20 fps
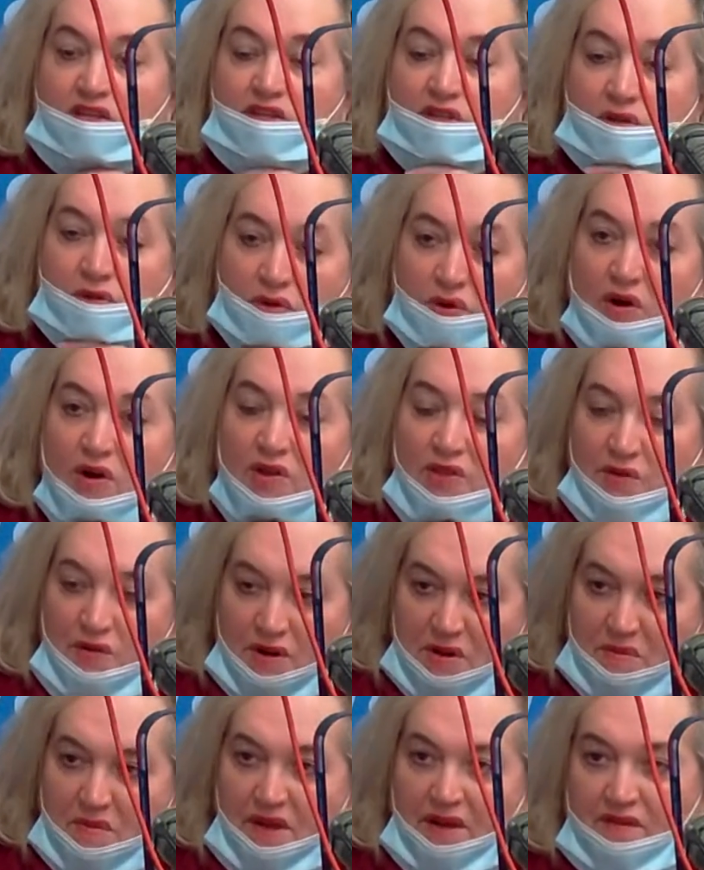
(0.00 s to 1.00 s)
you know, are there
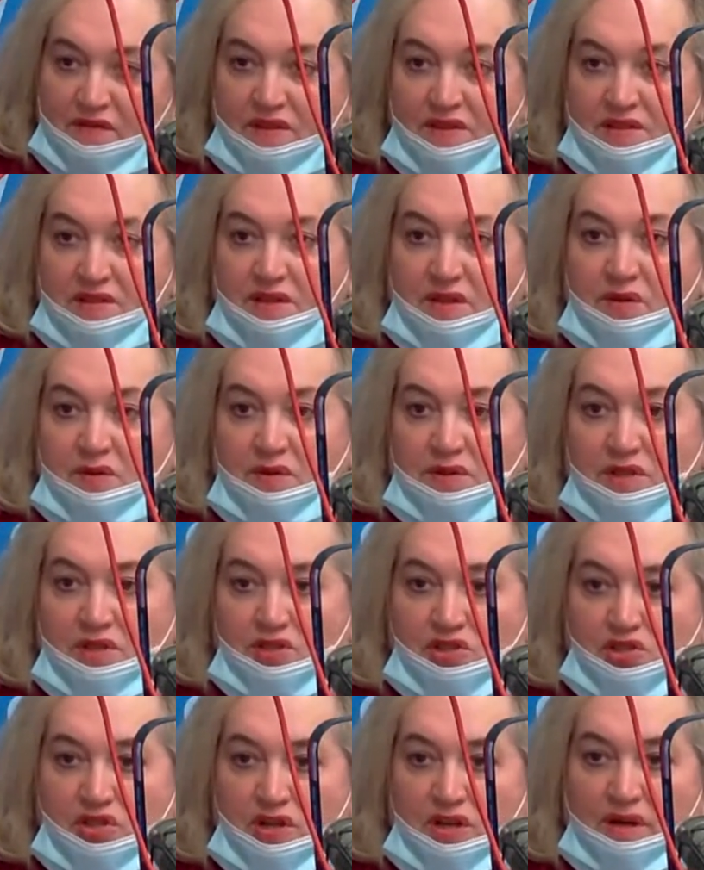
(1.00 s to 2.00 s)
any benefits that go with
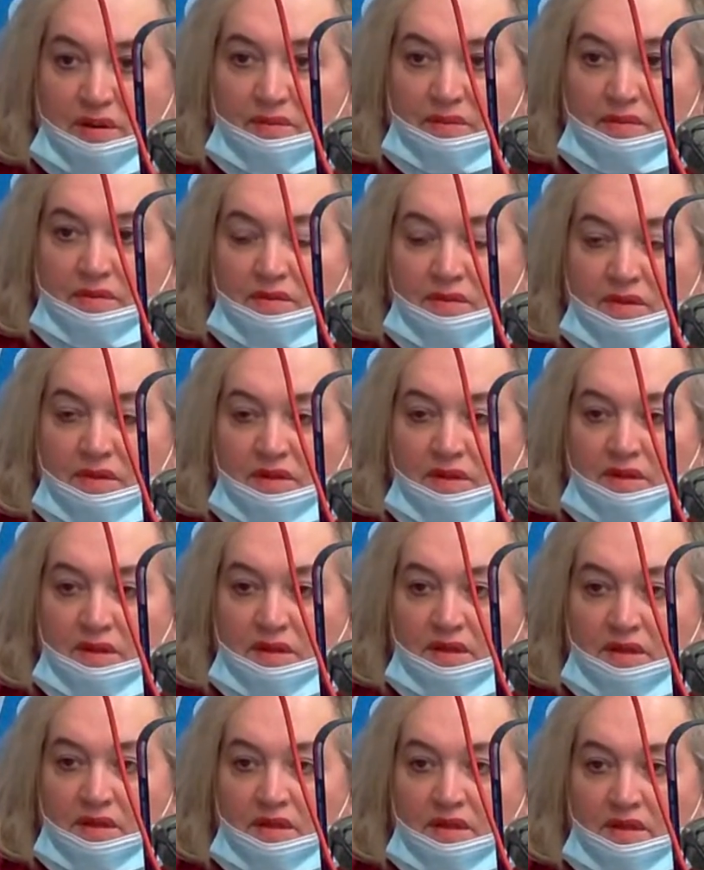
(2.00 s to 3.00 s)
this job?
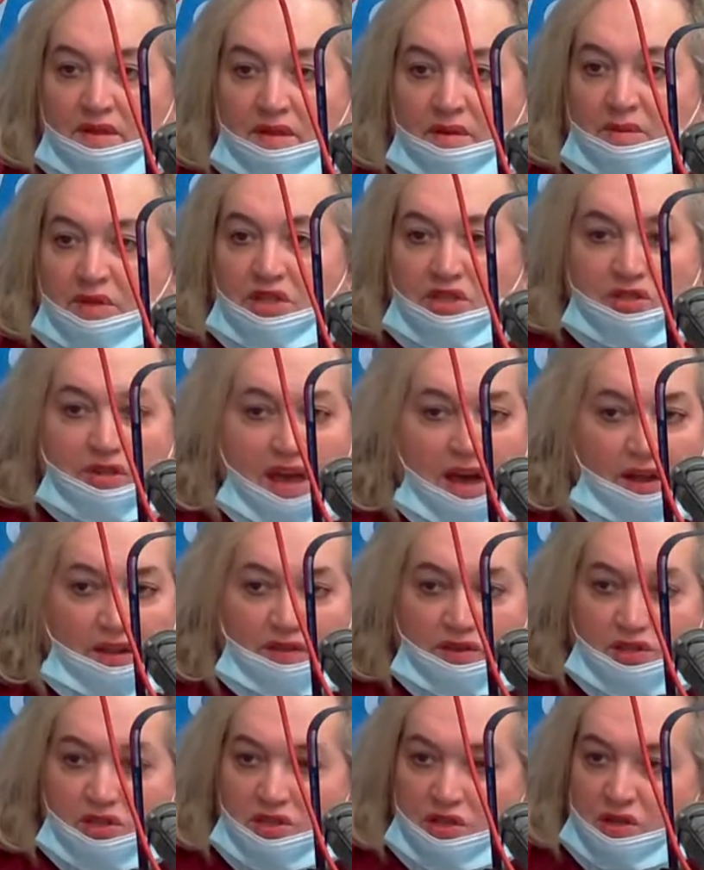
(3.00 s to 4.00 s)

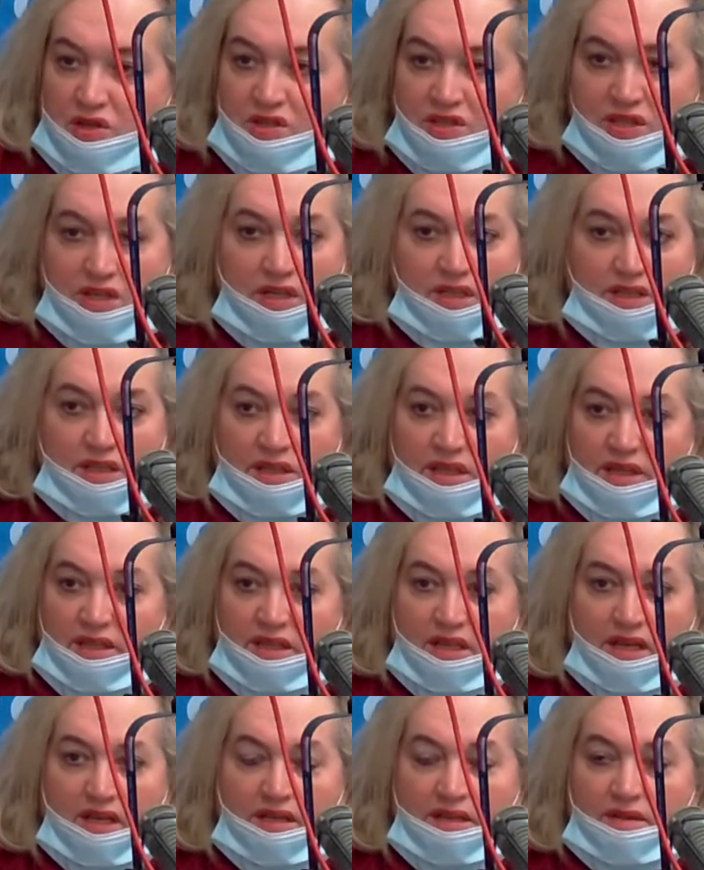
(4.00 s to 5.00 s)
Health insurance, anything
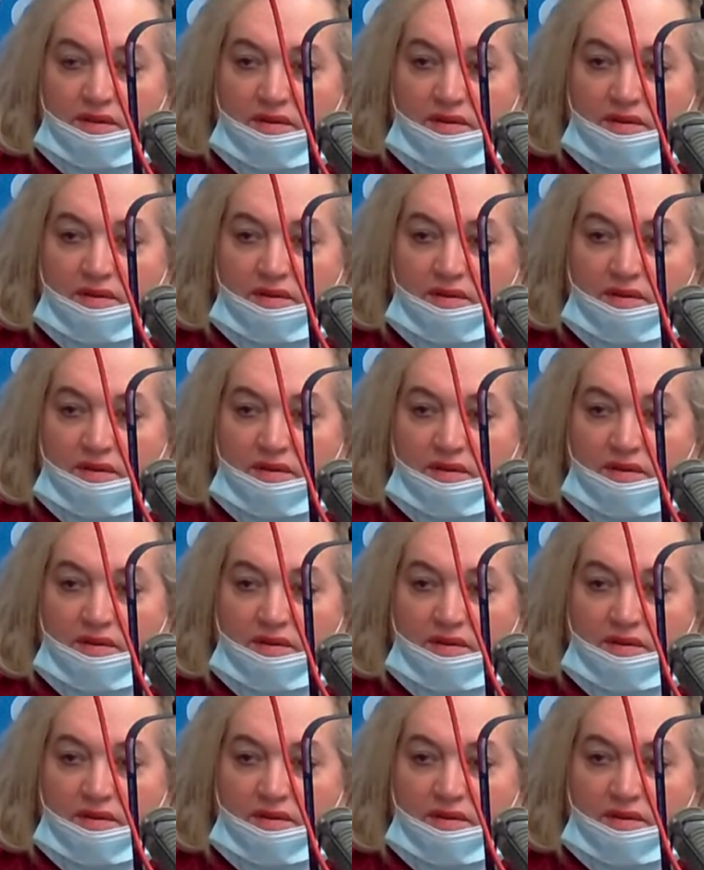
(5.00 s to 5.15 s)
like that?